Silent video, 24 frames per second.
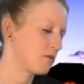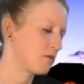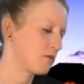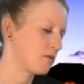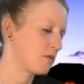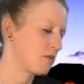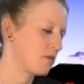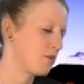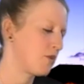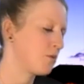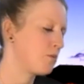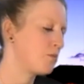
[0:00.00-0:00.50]

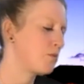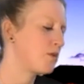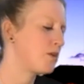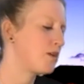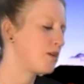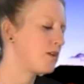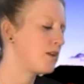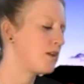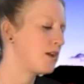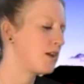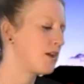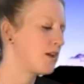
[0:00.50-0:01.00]
Your
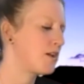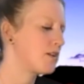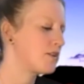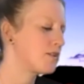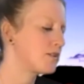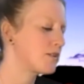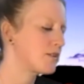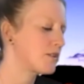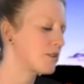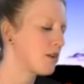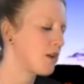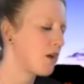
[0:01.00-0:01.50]
breathing is
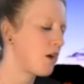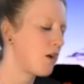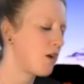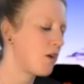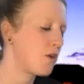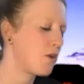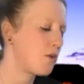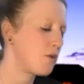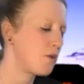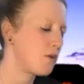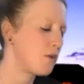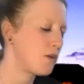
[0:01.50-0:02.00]

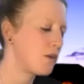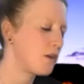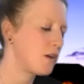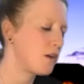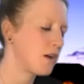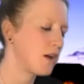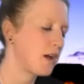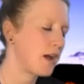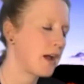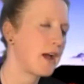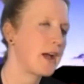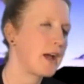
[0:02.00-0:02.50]
slow
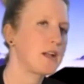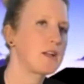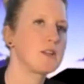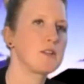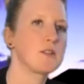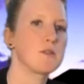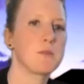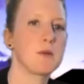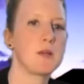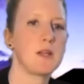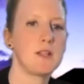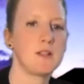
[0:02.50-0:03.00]

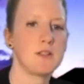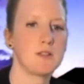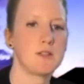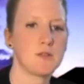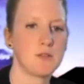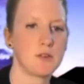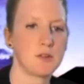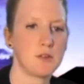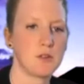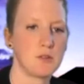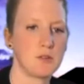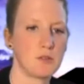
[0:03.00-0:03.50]
and
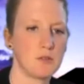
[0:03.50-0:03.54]
peaceful.